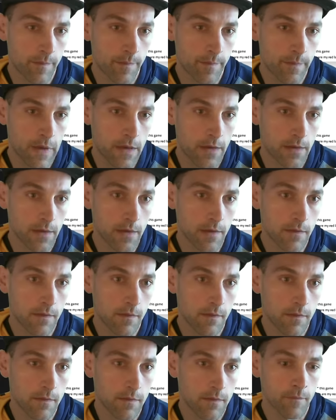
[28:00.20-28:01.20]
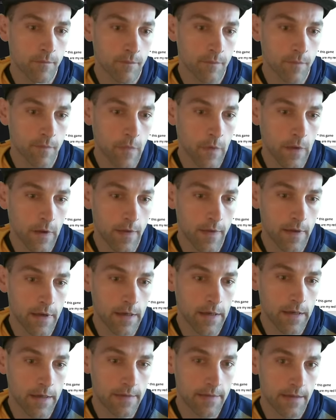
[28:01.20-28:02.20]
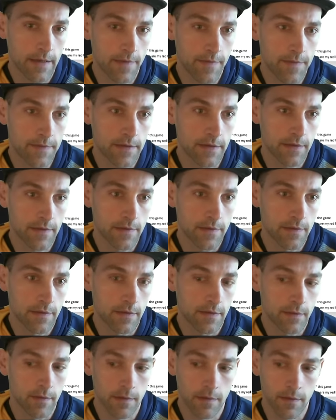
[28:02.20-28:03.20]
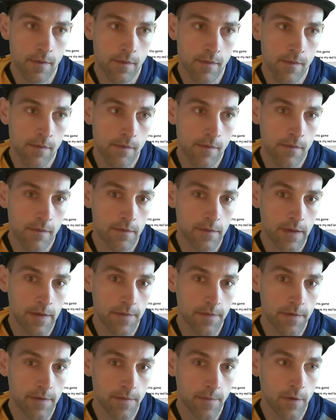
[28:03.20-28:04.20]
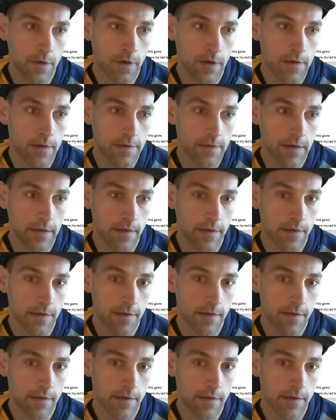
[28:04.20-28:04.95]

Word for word: Bonk. And then I guess F6. They have two more cards in hand.